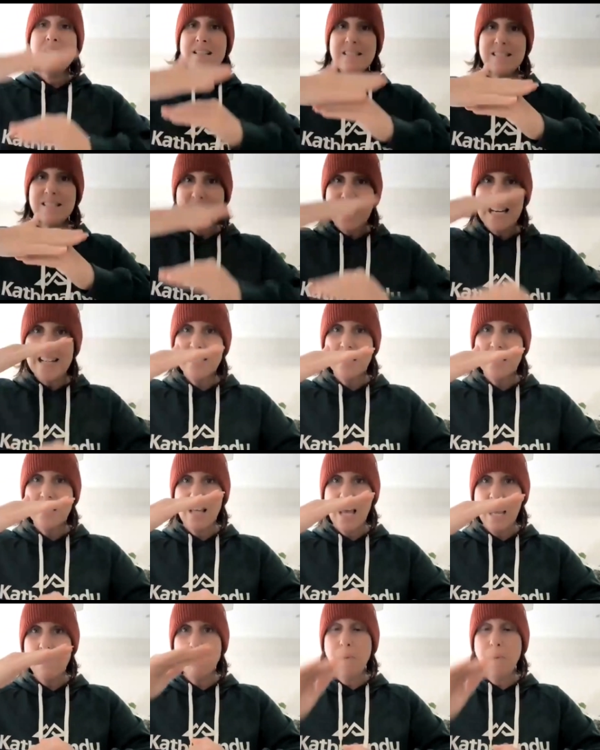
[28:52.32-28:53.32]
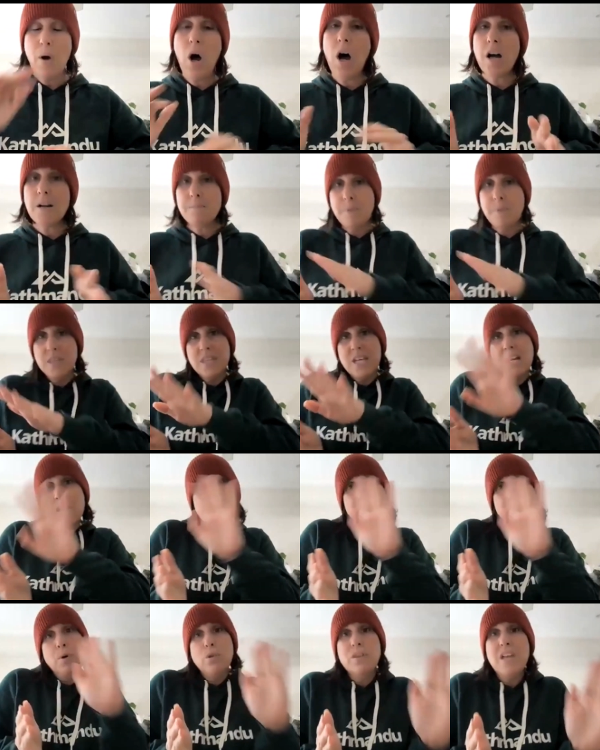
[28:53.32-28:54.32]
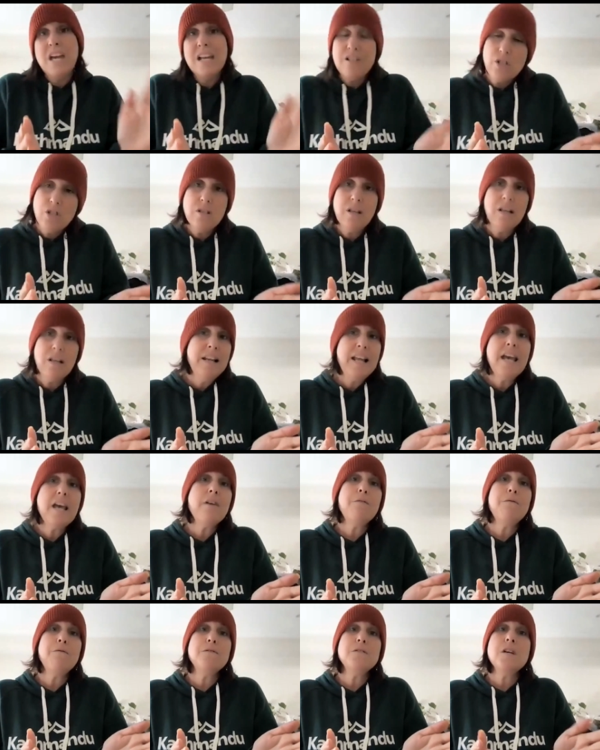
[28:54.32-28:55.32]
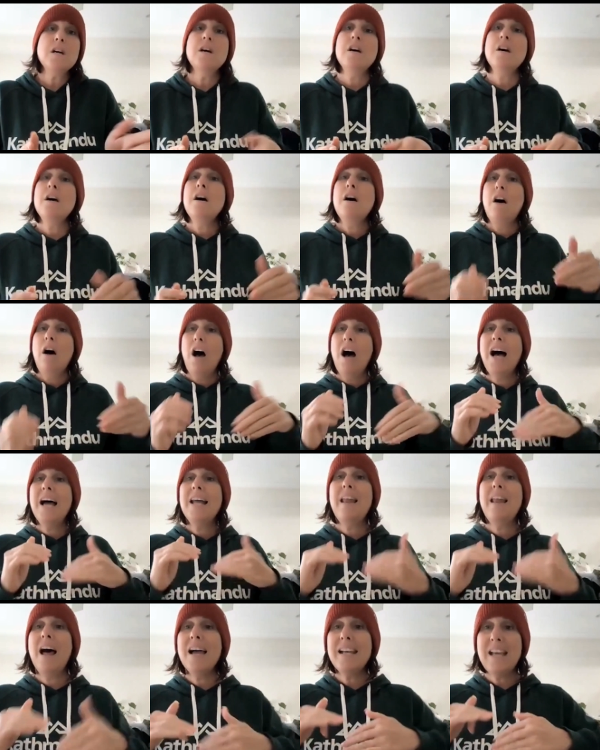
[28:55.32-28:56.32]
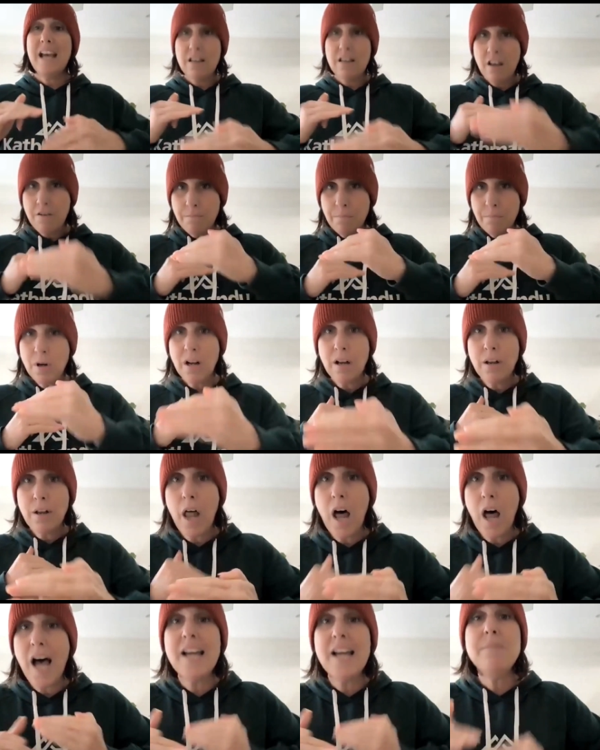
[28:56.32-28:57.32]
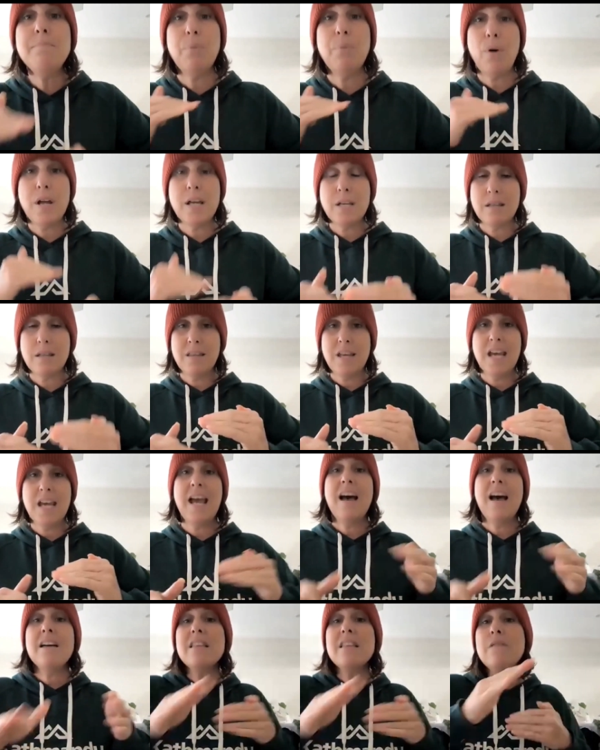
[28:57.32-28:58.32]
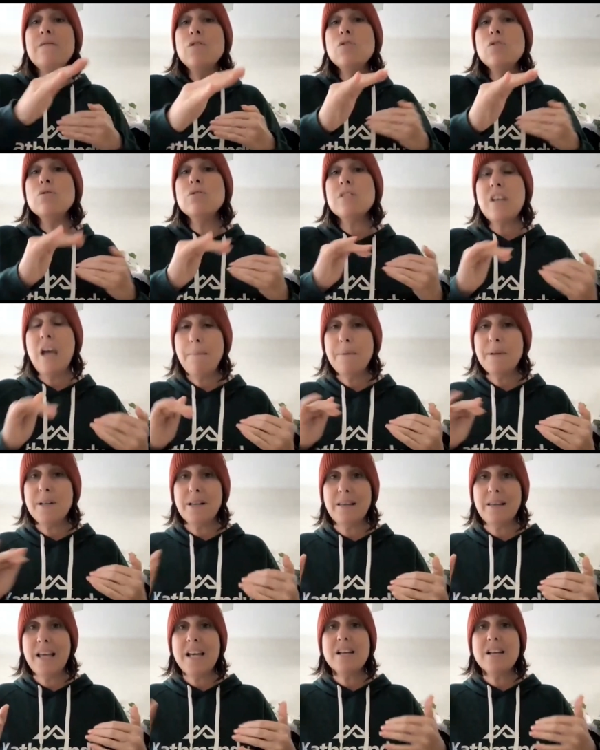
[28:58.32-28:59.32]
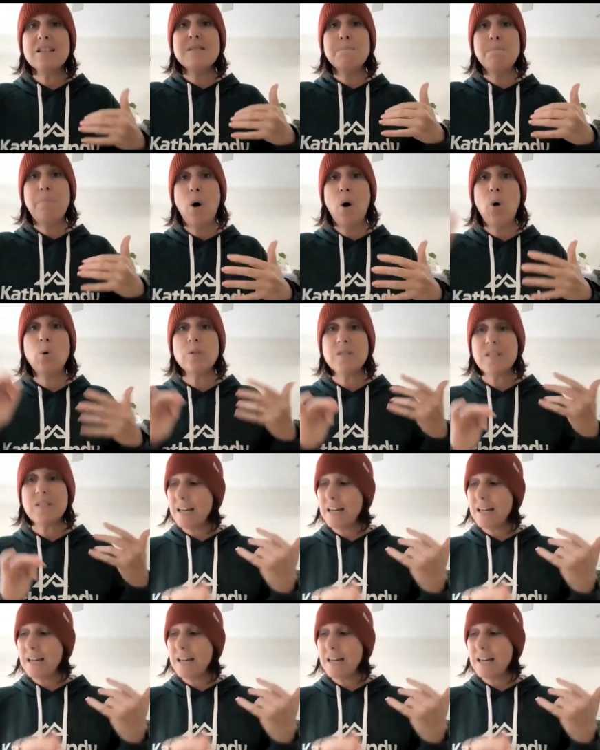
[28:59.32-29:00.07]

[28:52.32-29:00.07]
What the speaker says: centered that part, but then put that to the left. I like how they've put a line break there, how they've used capital letters, bolds,